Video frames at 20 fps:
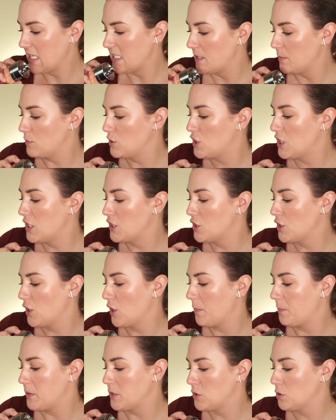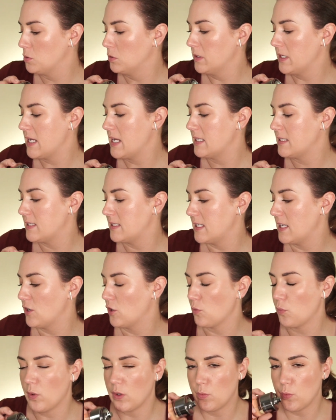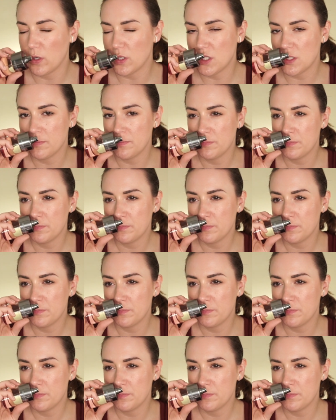some ginger, patchouli, and cedarwood, which